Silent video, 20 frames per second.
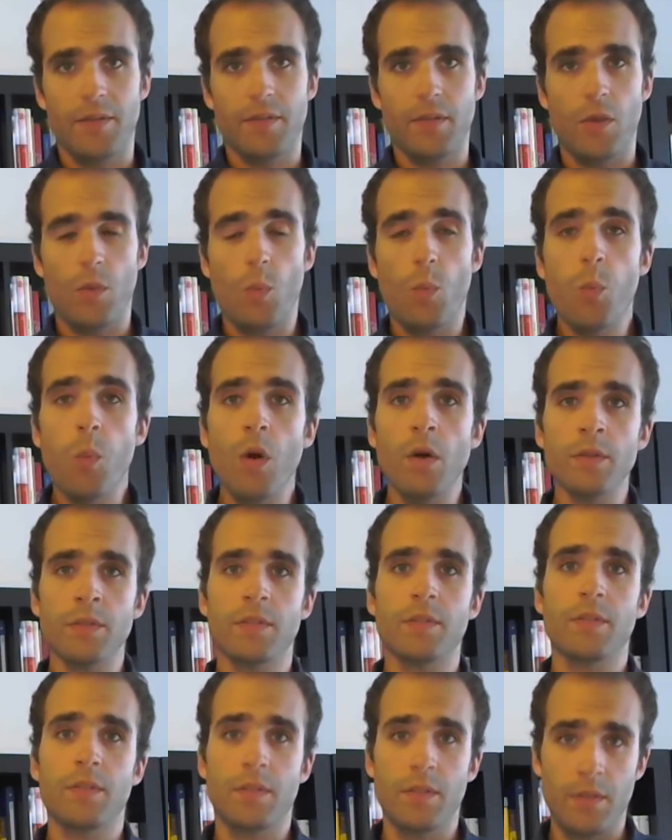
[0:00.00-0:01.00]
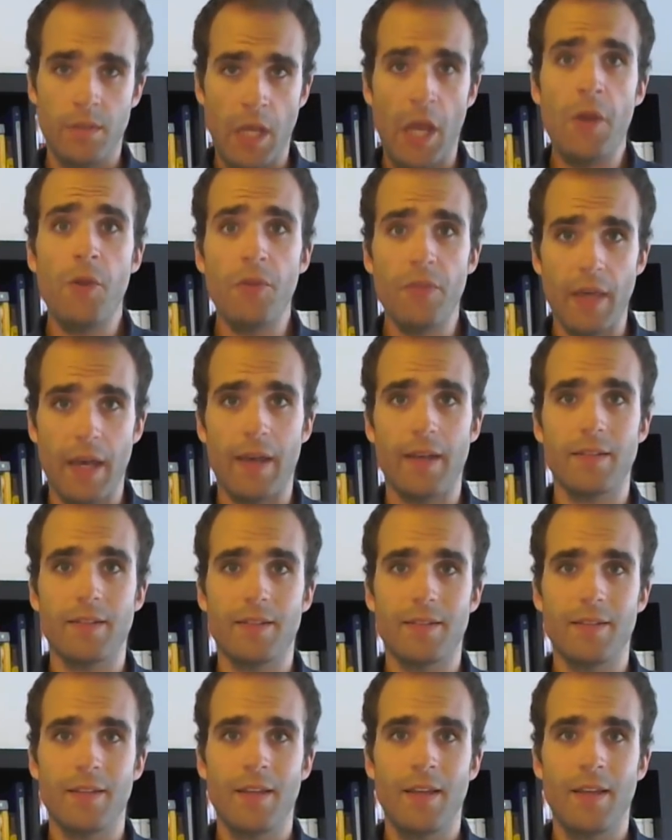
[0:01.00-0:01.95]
So you want to know that,